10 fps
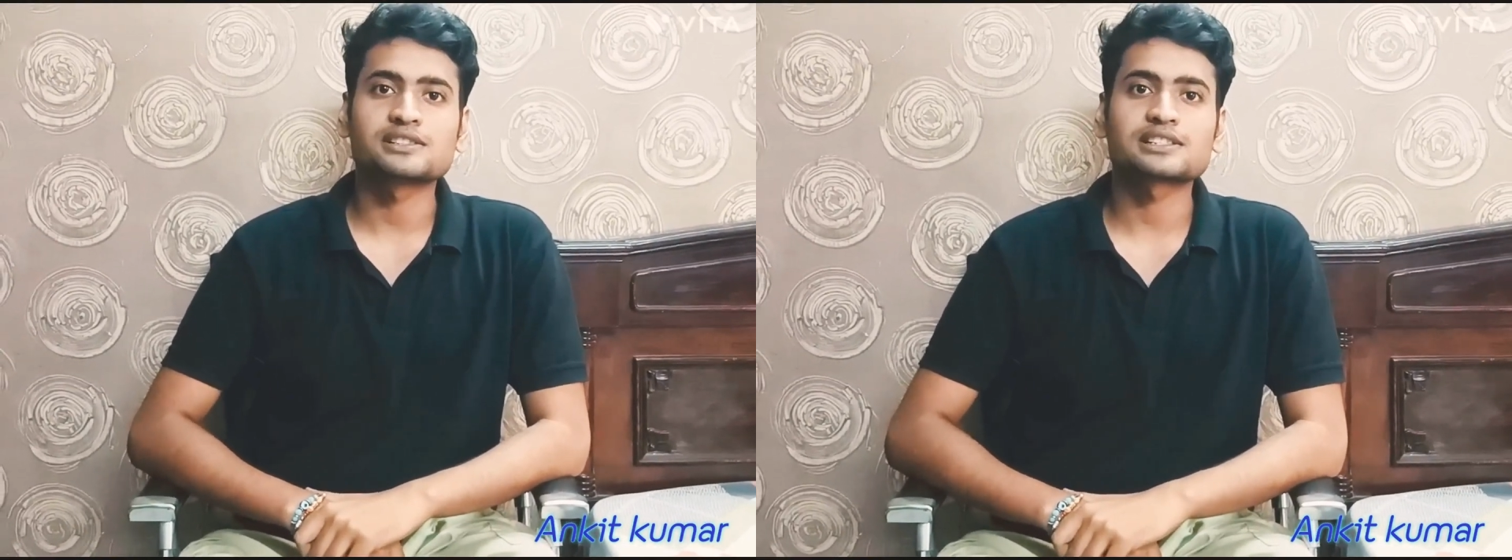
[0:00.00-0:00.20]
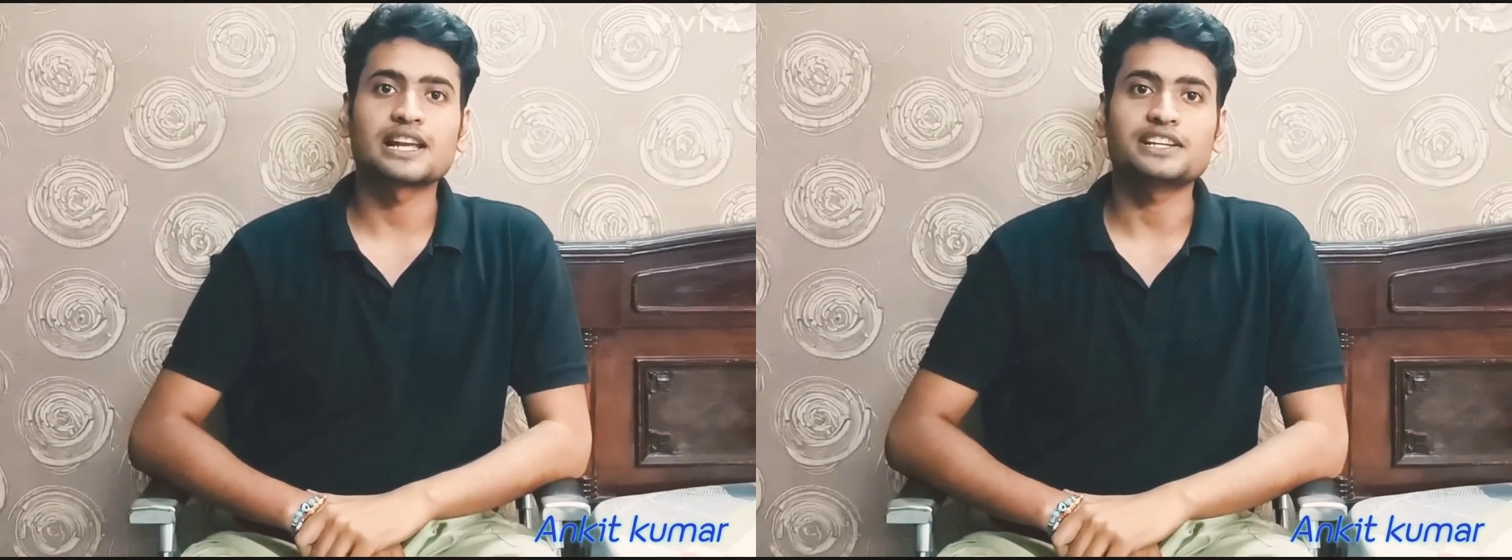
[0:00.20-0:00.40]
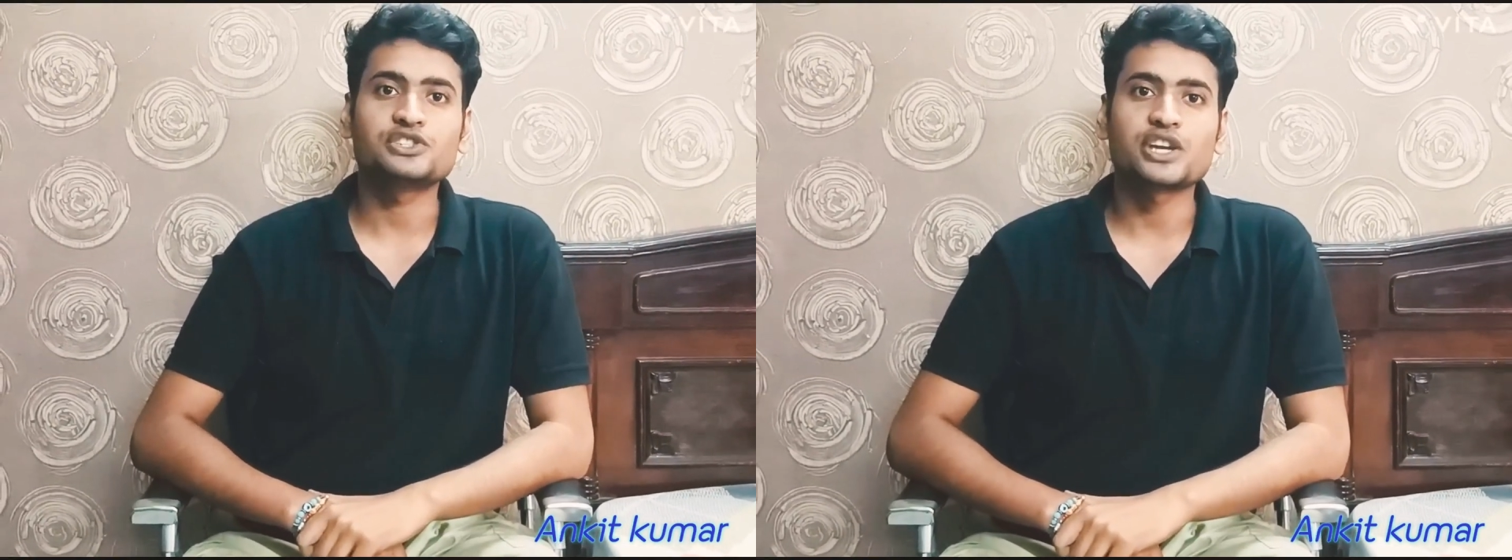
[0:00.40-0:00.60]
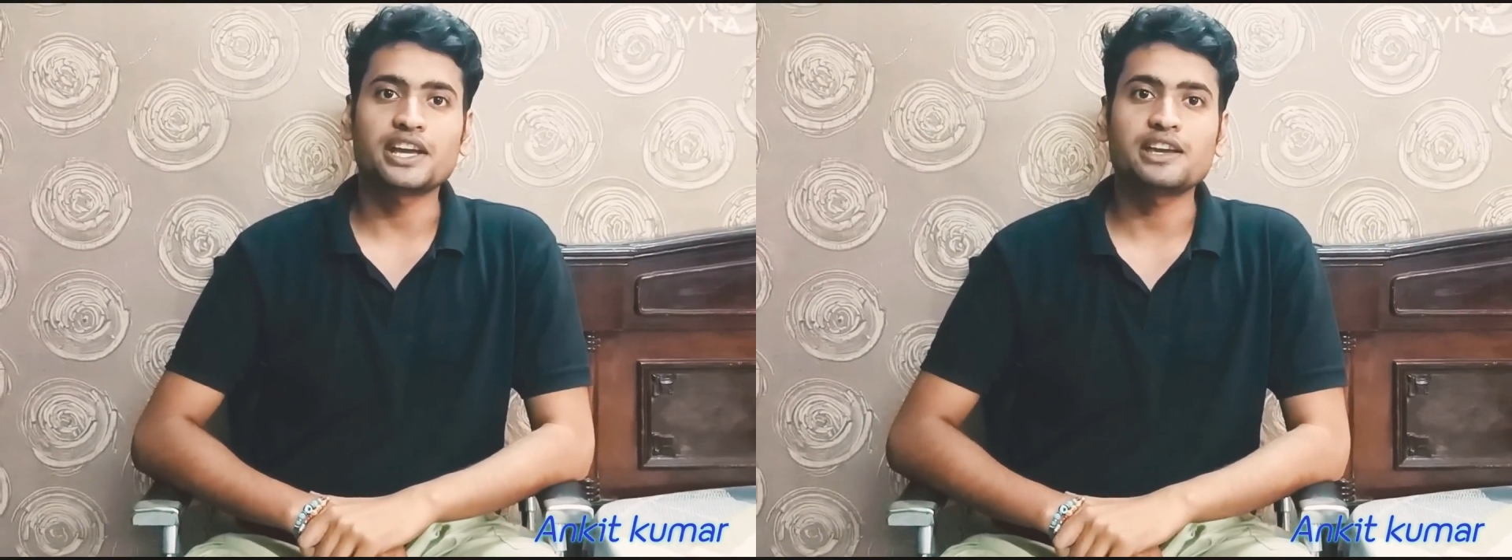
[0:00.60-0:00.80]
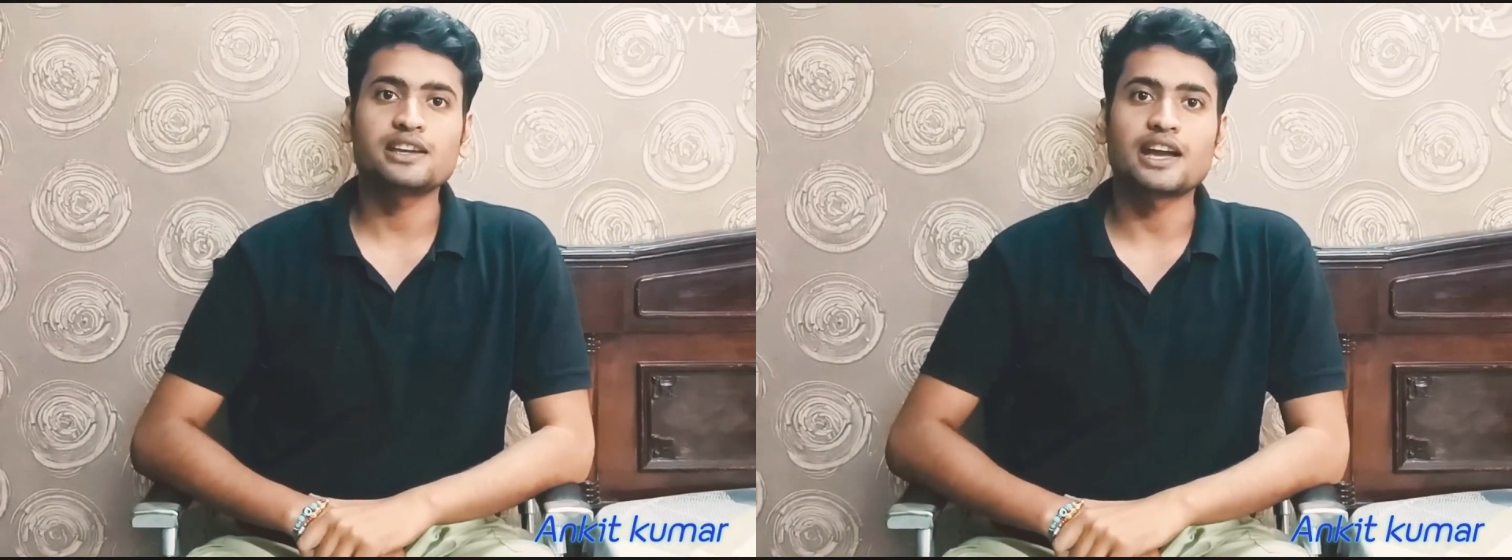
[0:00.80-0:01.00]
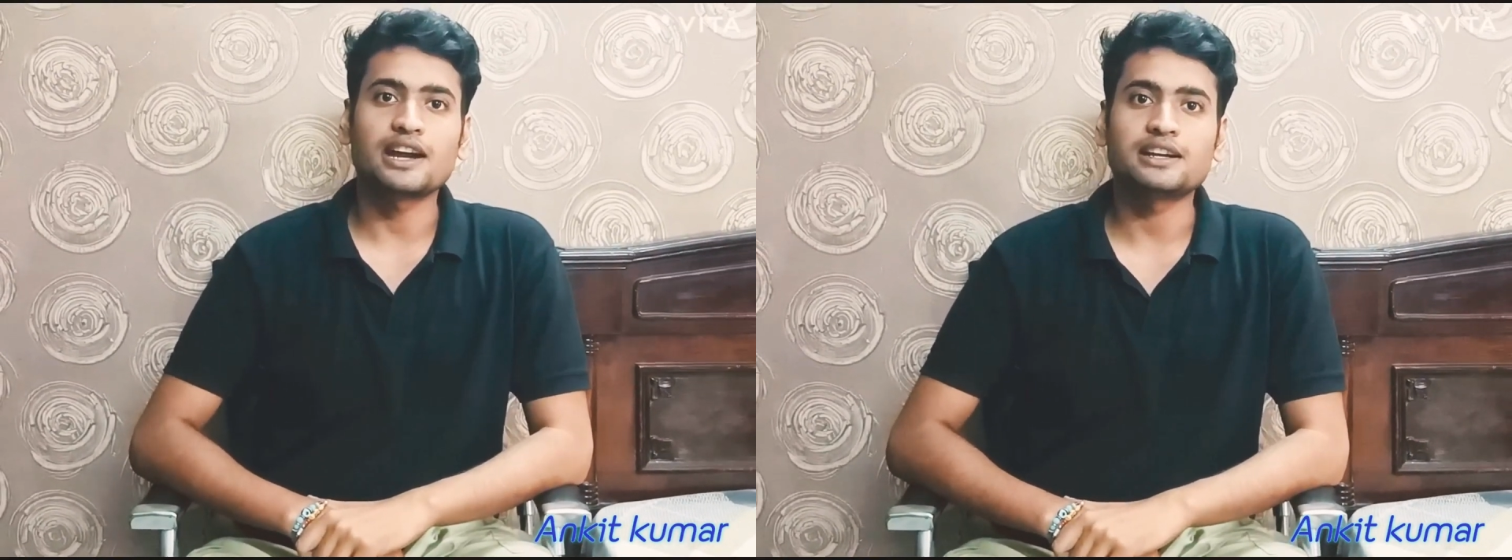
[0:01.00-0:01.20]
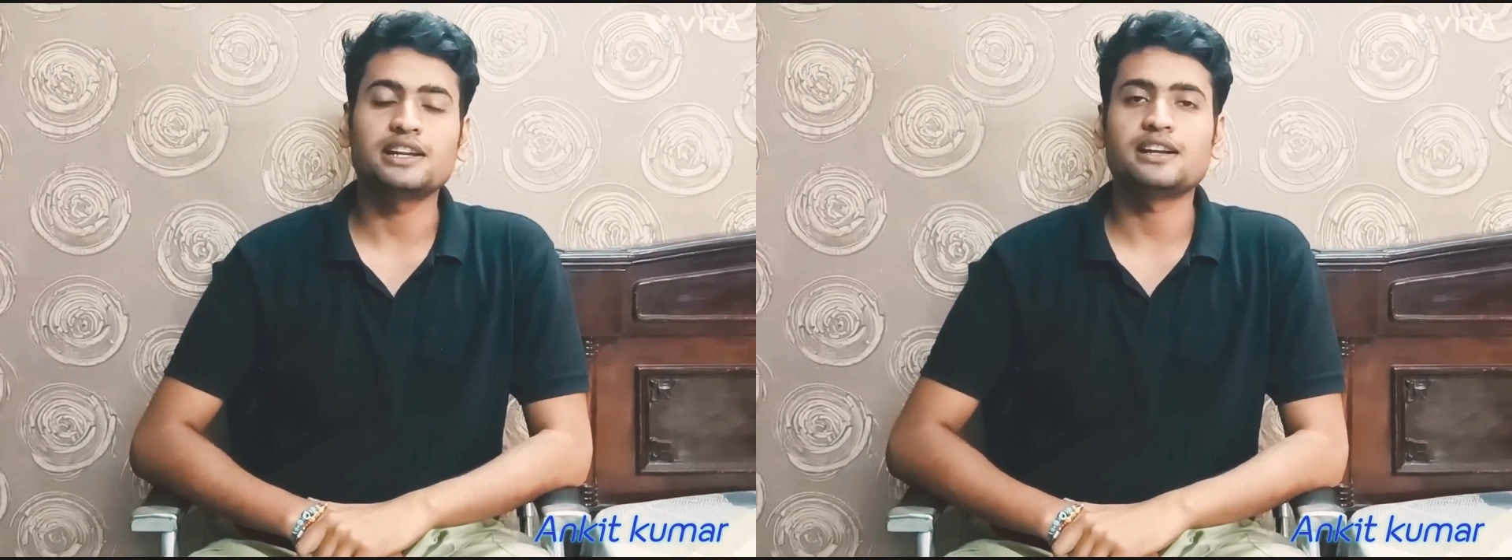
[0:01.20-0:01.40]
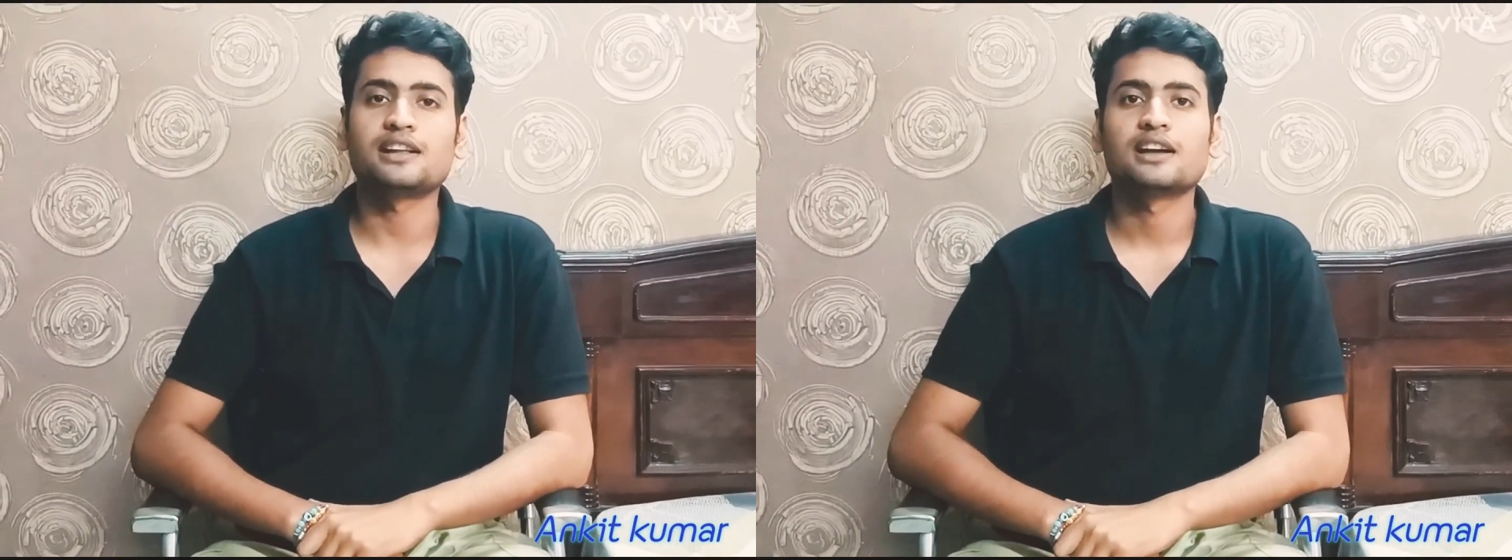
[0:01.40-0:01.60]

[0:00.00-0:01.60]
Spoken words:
like JEE and NEET